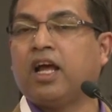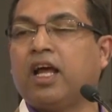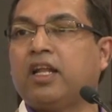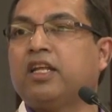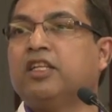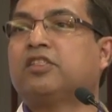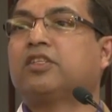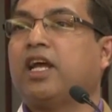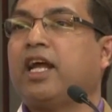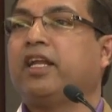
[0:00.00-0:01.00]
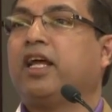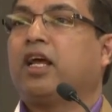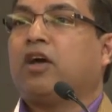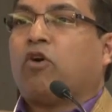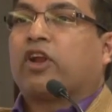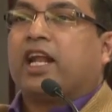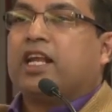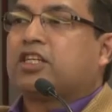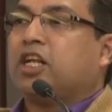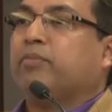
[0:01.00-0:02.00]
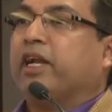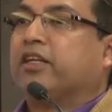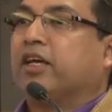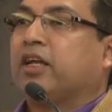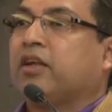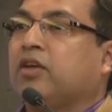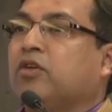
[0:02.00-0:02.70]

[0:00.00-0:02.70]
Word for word: and, and an organizational mentor